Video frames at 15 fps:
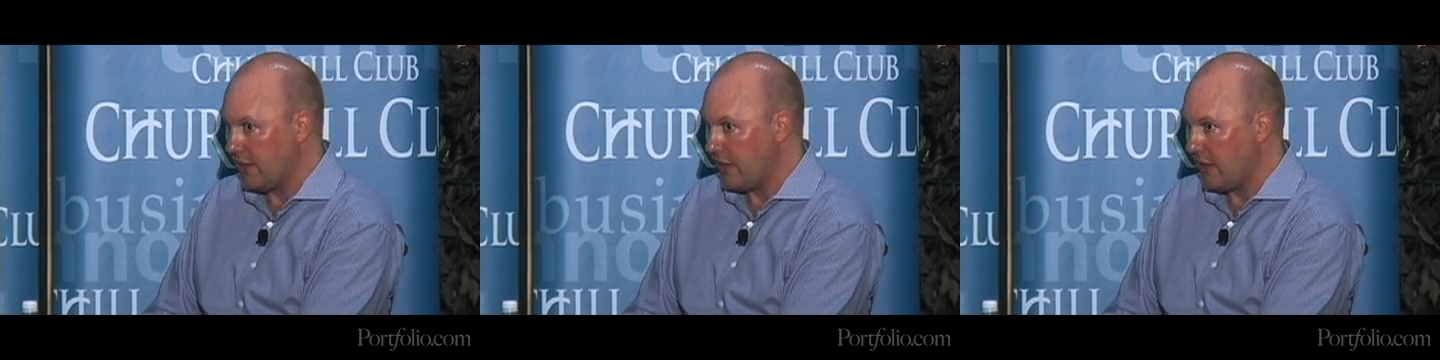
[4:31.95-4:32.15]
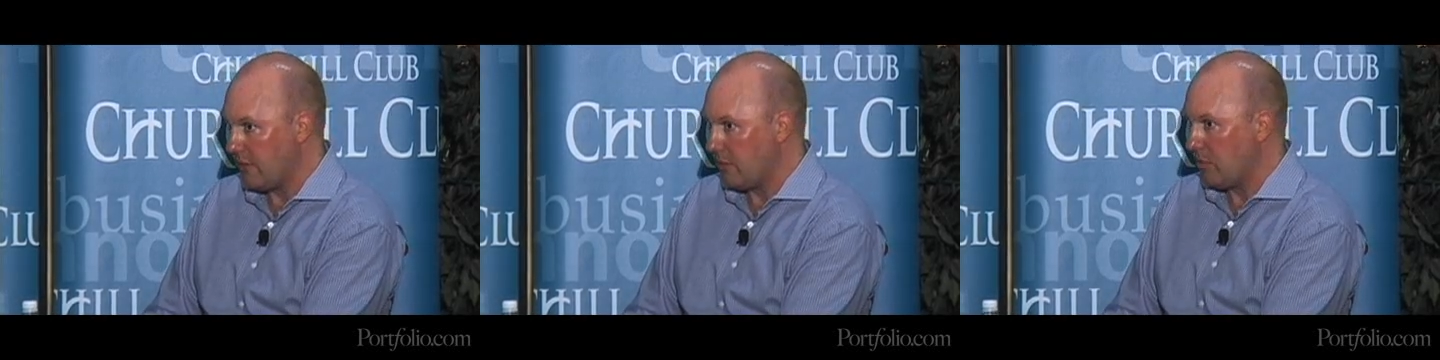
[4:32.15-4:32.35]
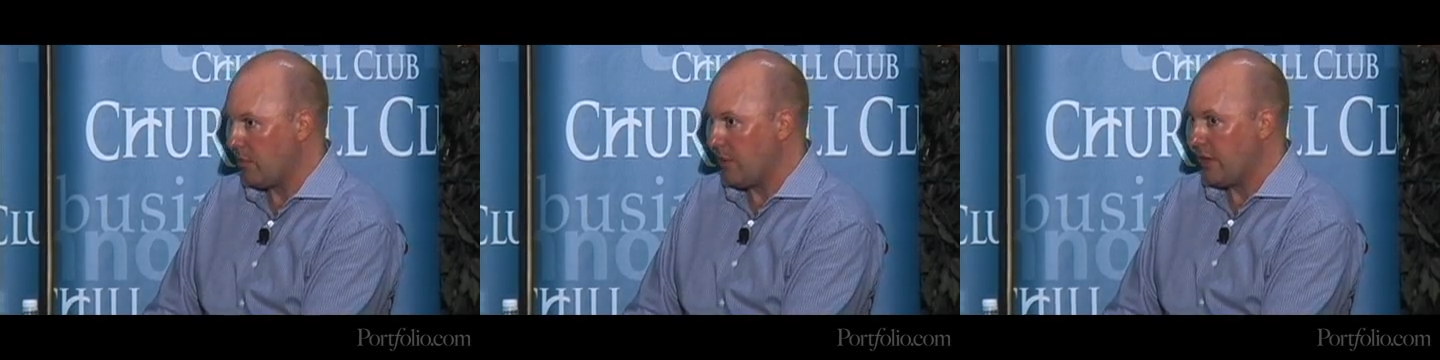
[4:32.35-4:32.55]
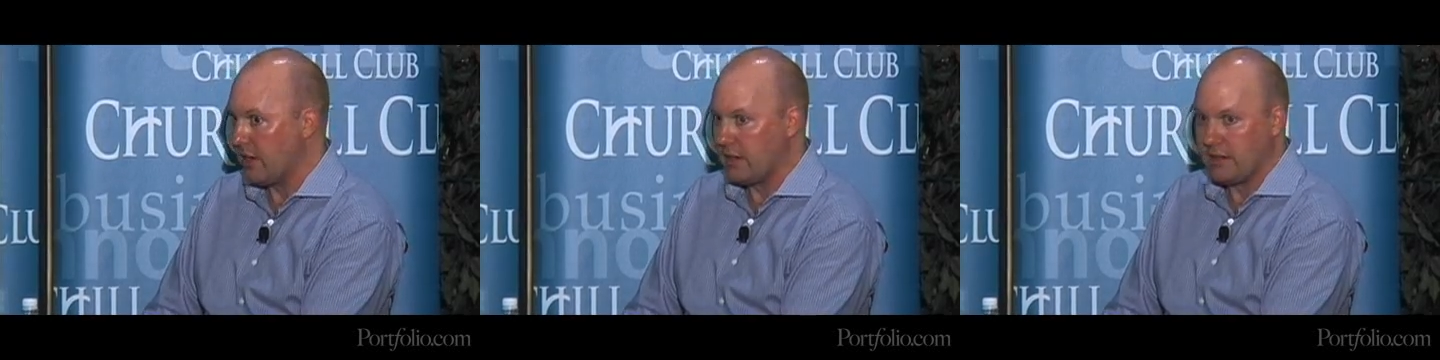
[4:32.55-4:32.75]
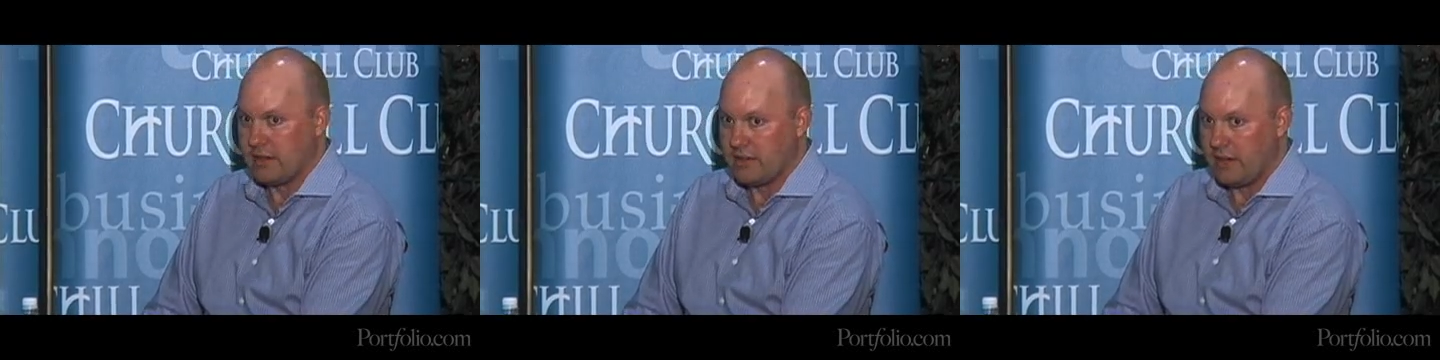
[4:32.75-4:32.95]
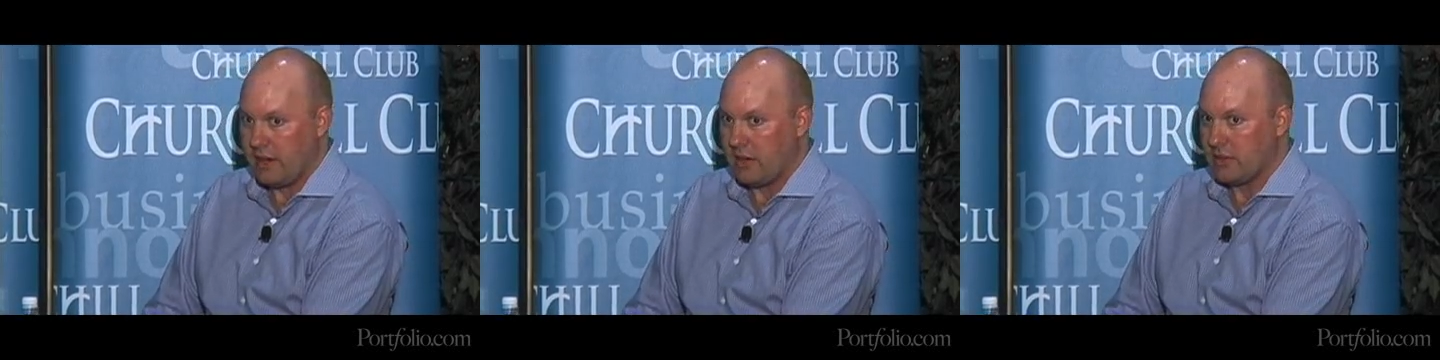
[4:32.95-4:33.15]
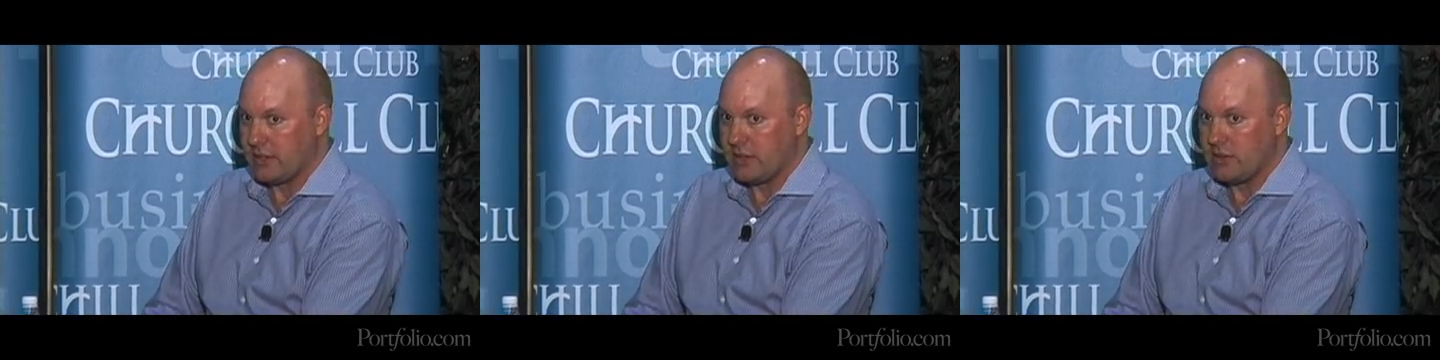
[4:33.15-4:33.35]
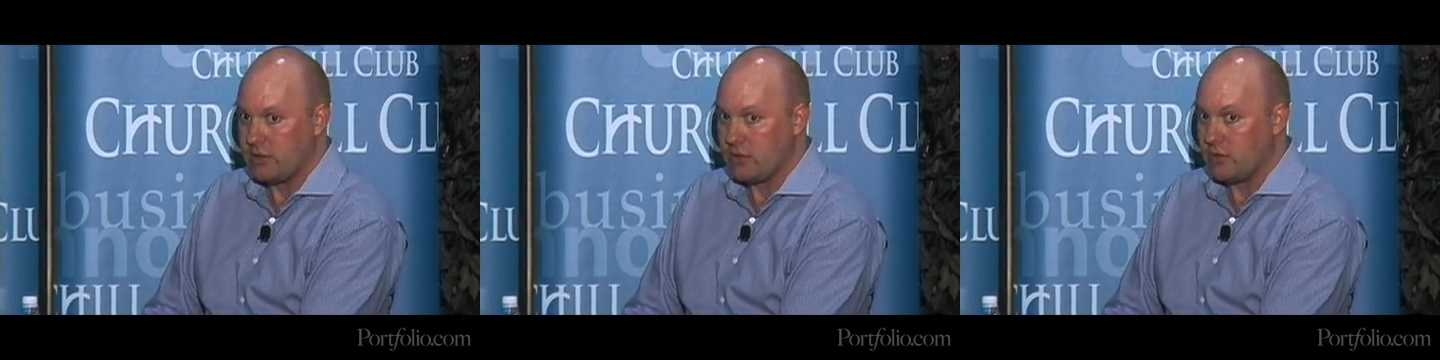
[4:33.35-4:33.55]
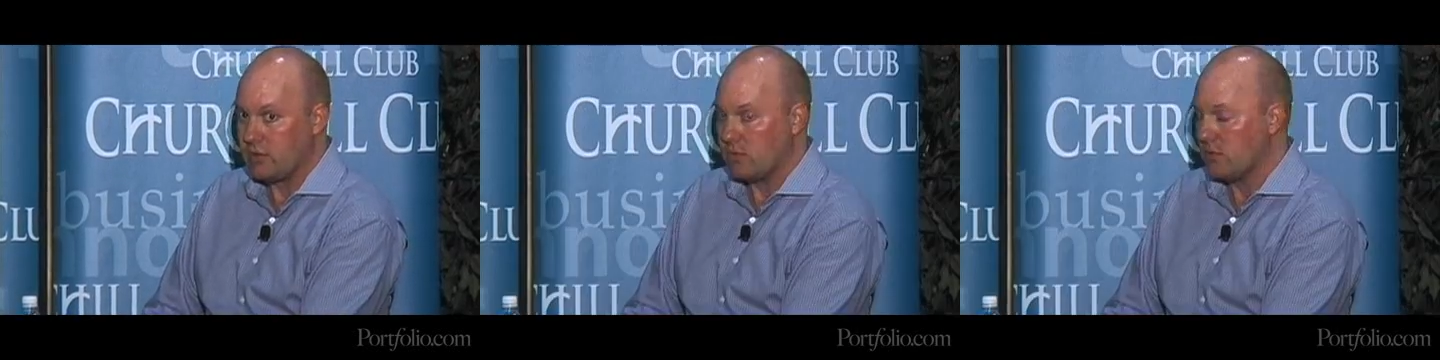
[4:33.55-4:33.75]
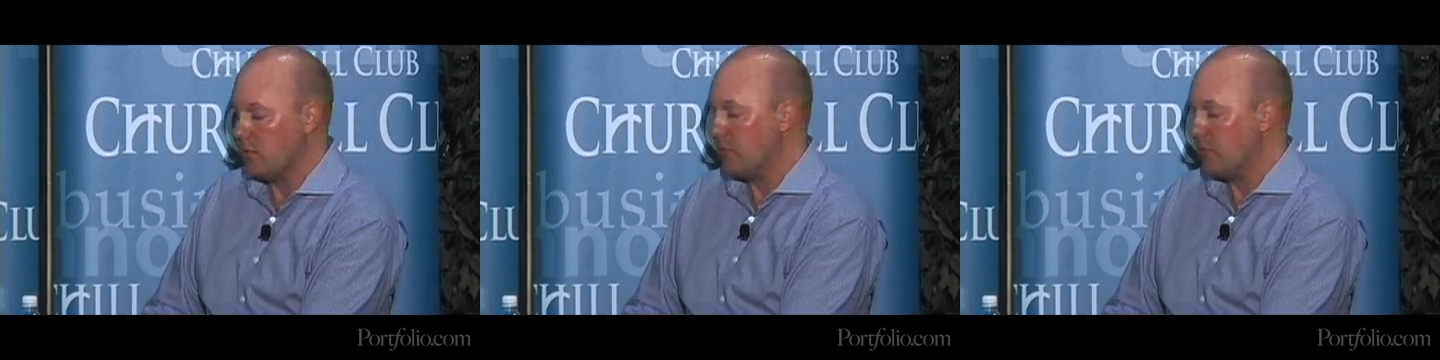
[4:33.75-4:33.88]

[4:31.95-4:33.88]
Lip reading: they've implemented an entirely new,